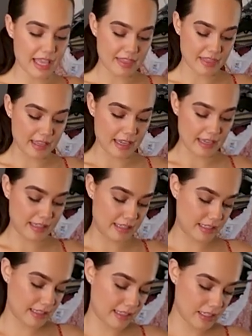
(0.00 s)
and
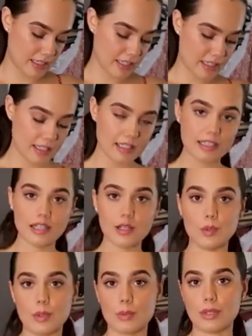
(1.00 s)
then
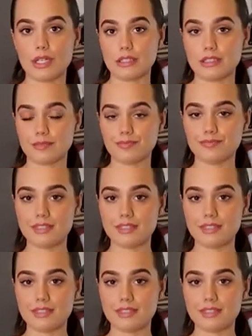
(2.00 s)
we will